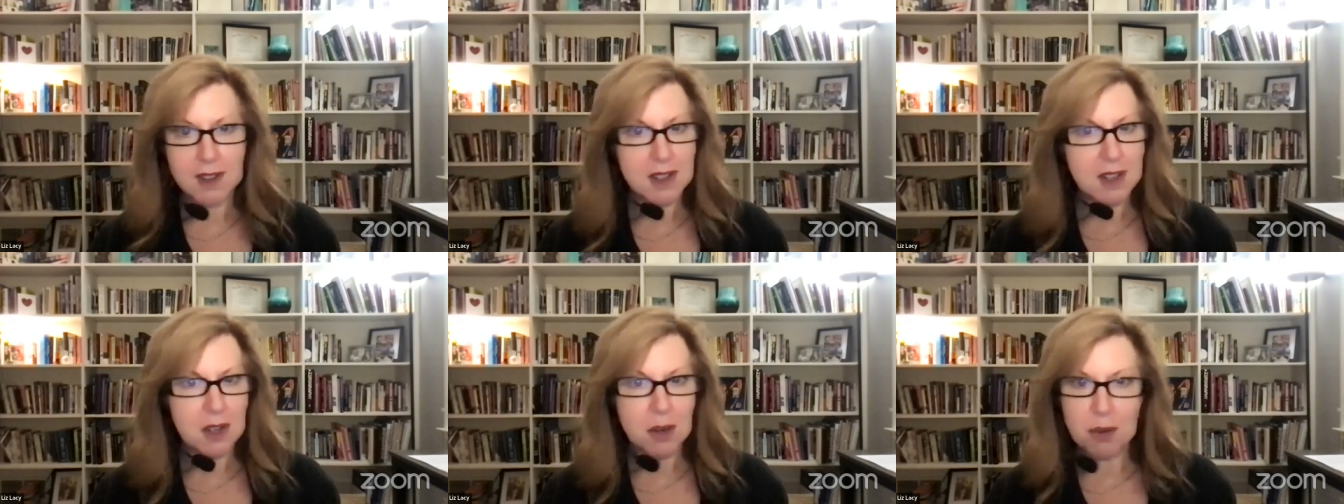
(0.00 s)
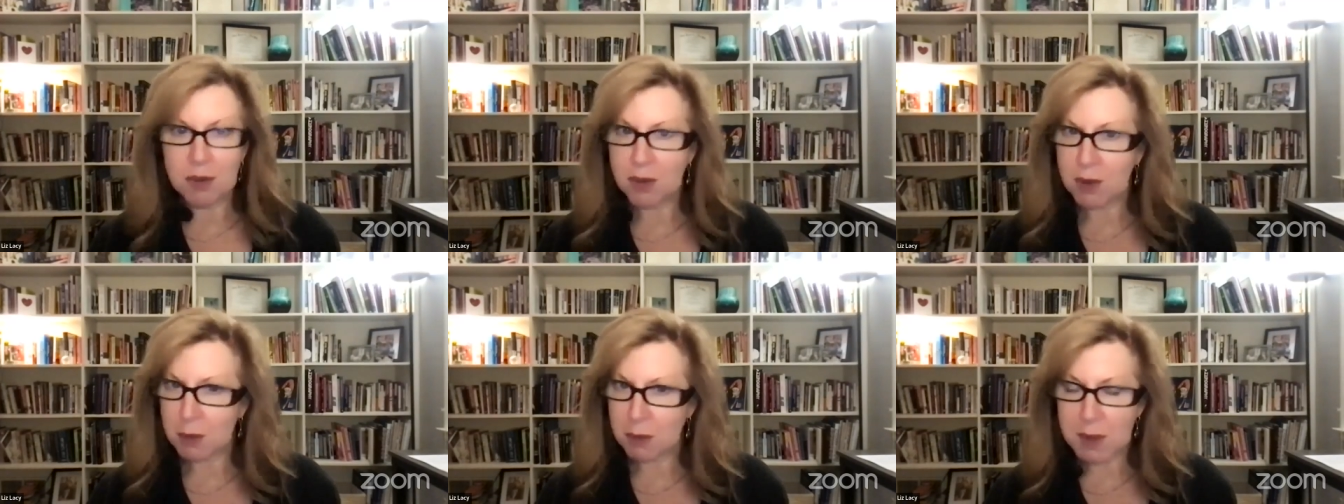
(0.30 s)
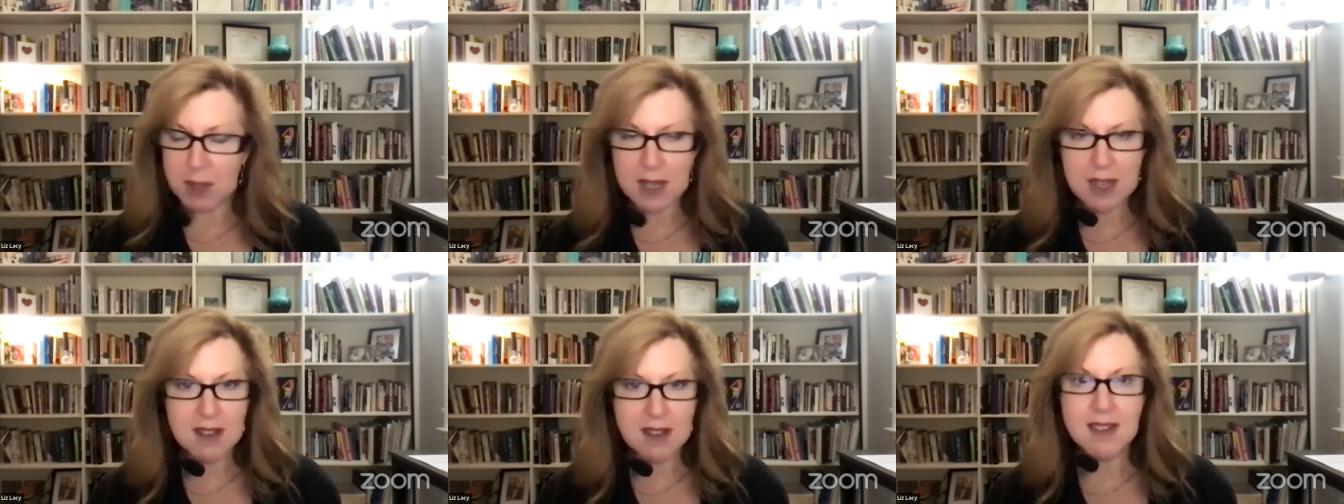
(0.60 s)
Right. You know,
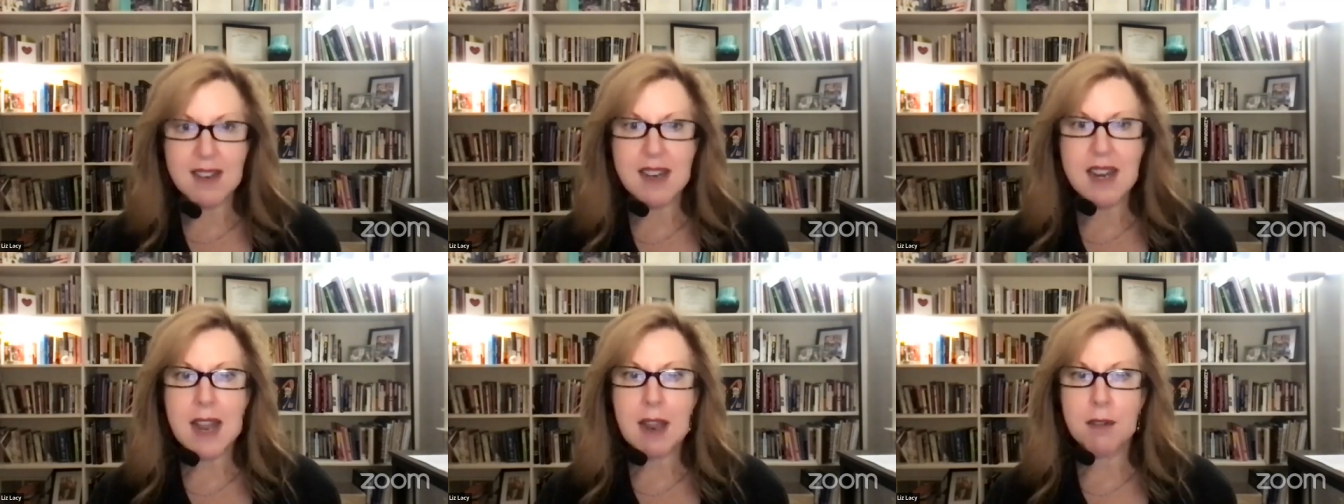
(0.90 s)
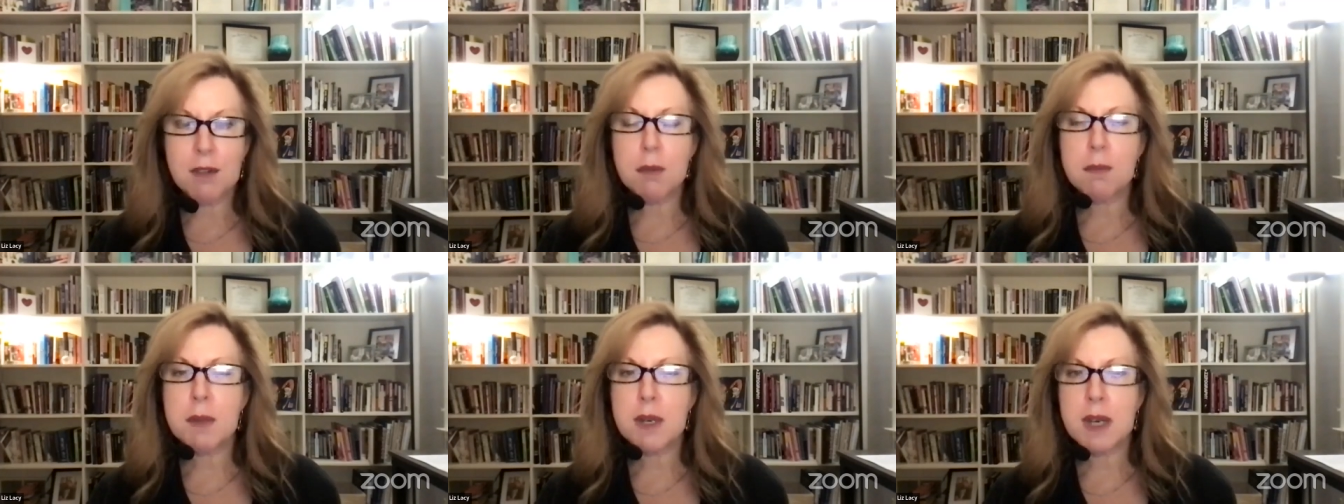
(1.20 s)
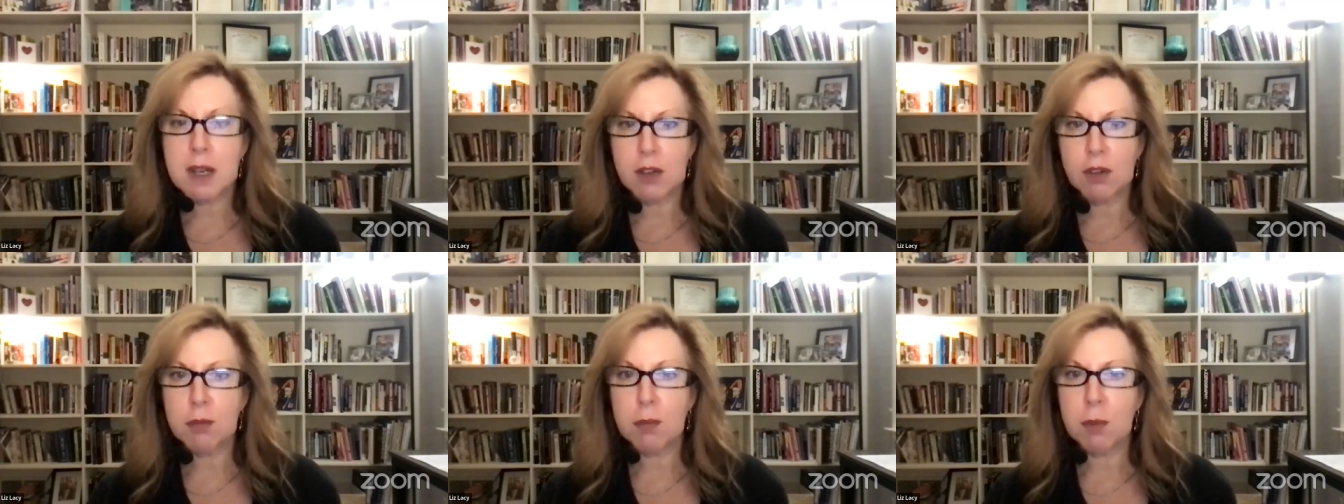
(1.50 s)
something he's never
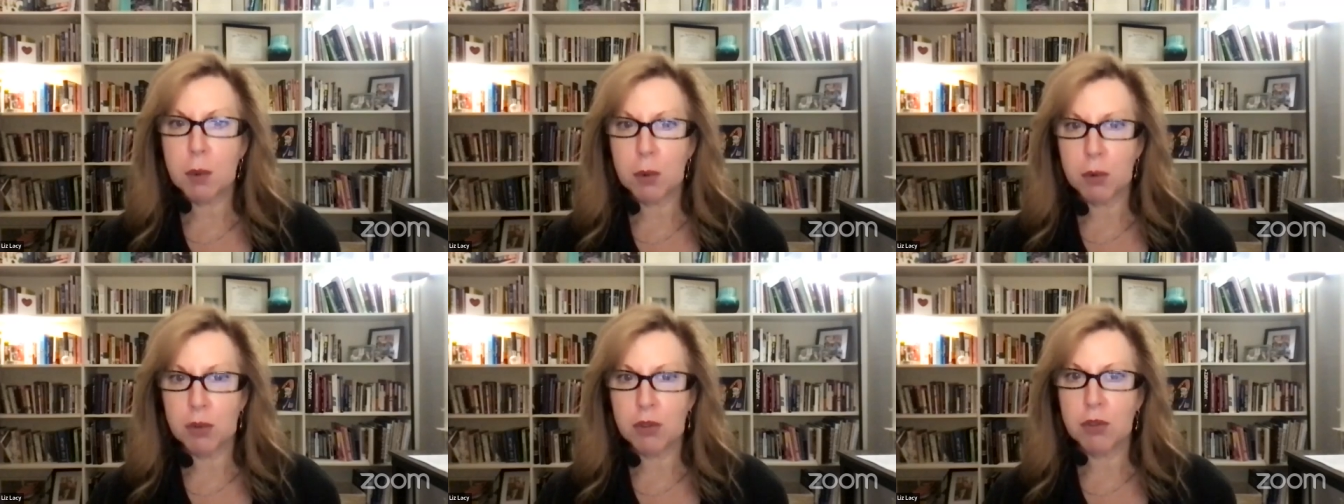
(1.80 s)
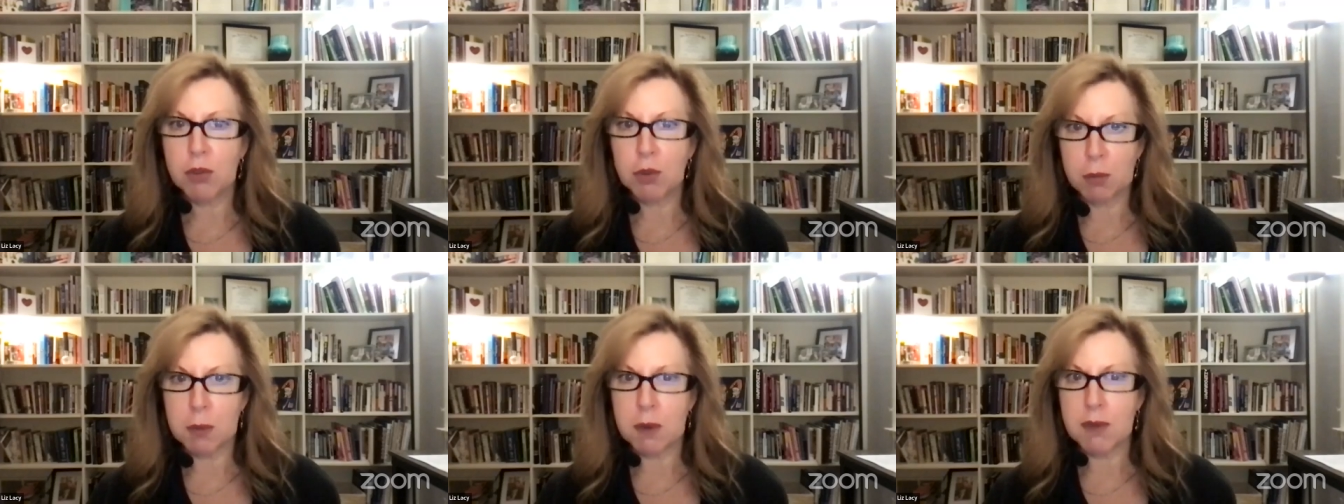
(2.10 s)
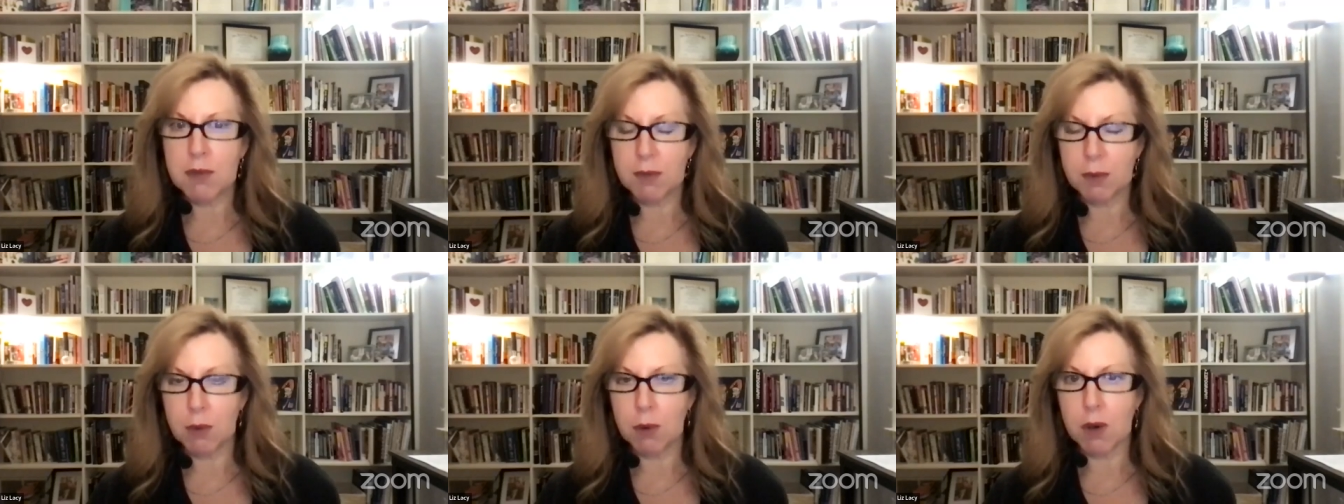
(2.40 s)
been exposed to
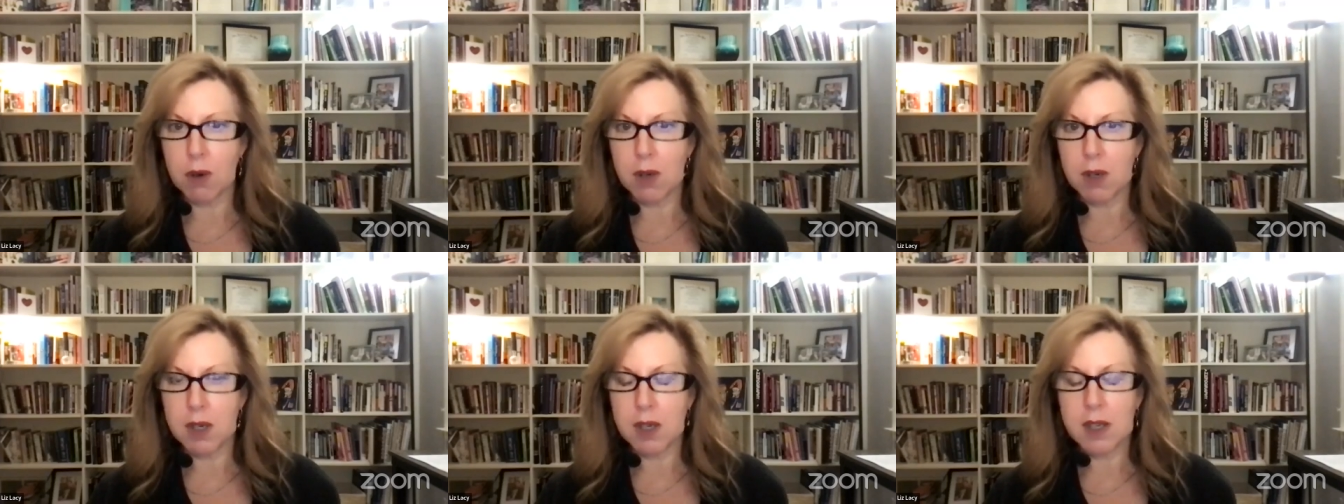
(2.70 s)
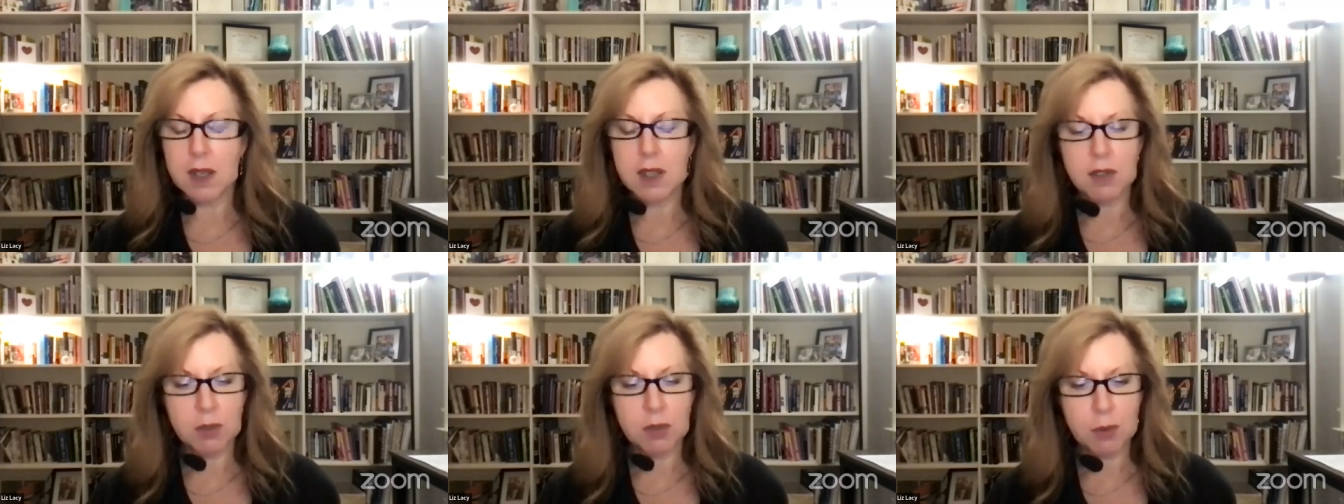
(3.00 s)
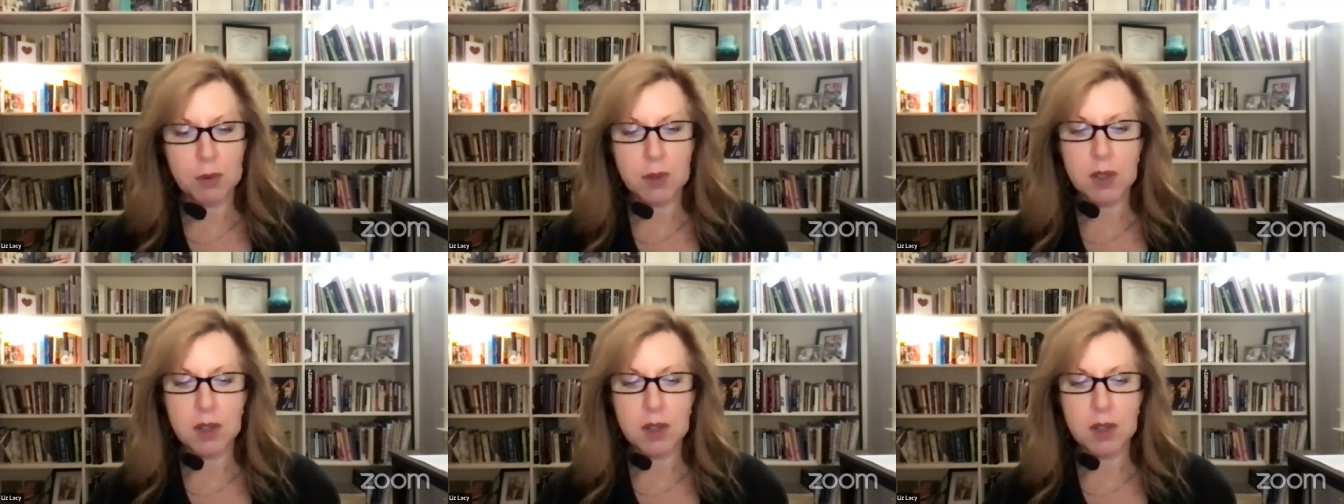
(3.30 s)
before. It's yeah.